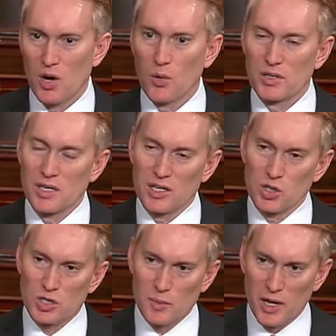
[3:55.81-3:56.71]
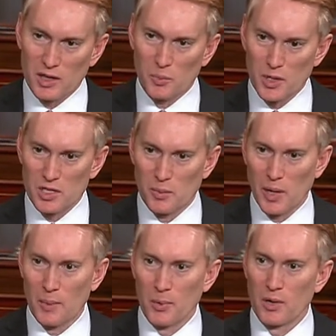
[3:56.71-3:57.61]
or it's not just about the piece of
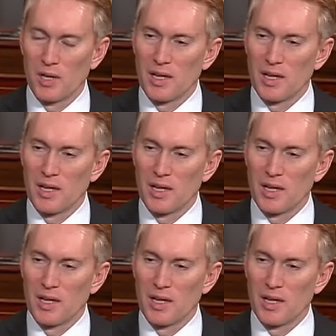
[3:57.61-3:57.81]
paper.